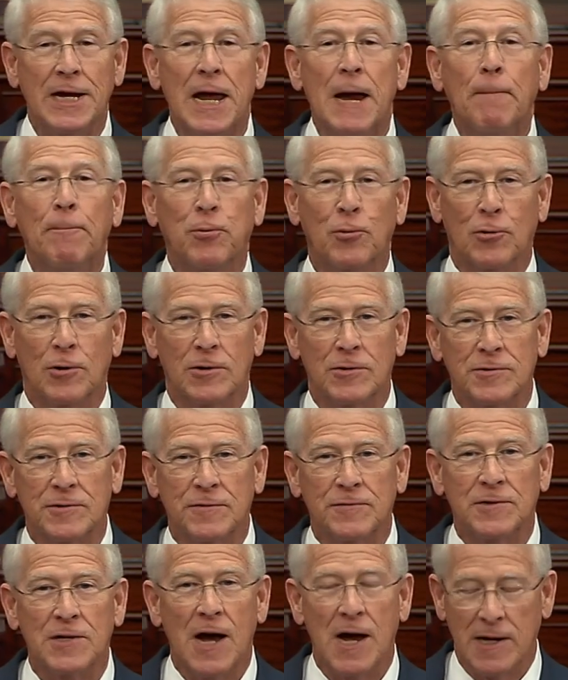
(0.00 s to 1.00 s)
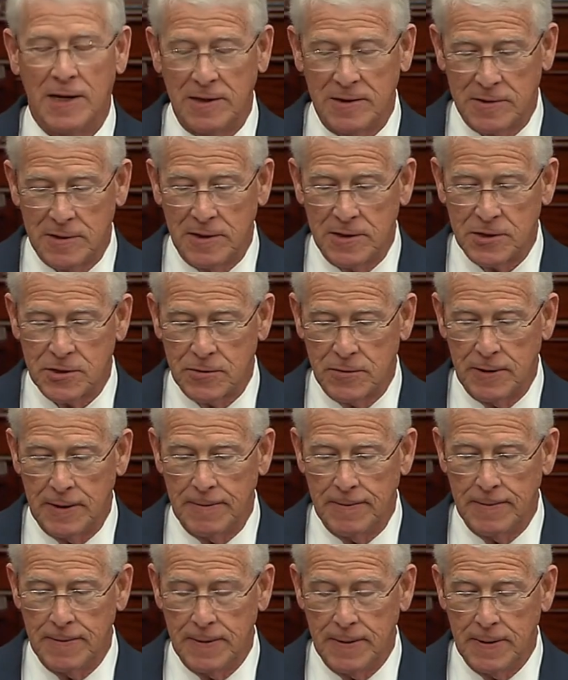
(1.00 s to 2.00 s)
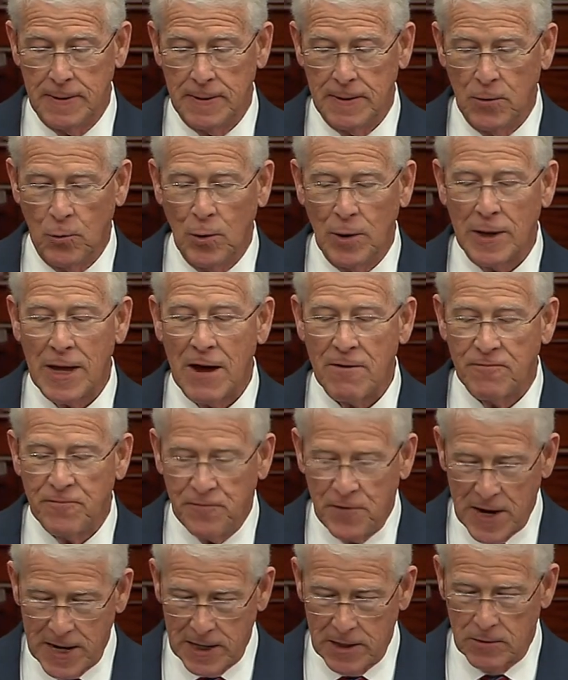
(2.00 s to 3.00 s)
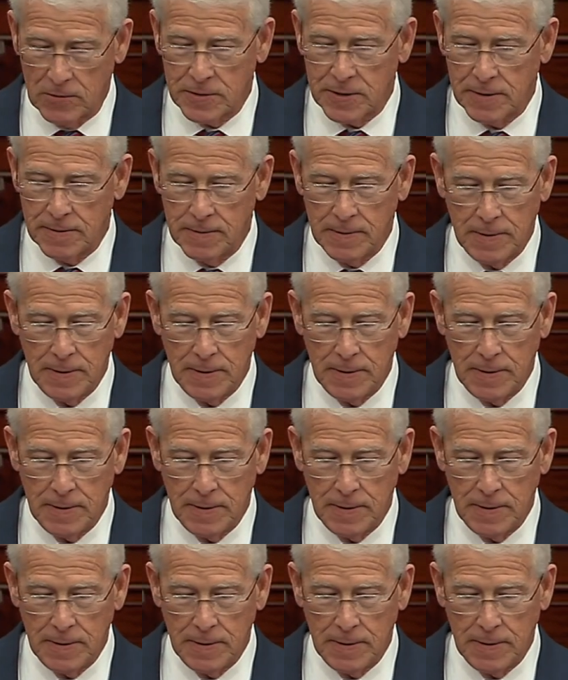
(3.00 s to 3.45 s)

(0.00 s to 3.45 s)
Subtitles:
emperors of Chinese history, will have failed.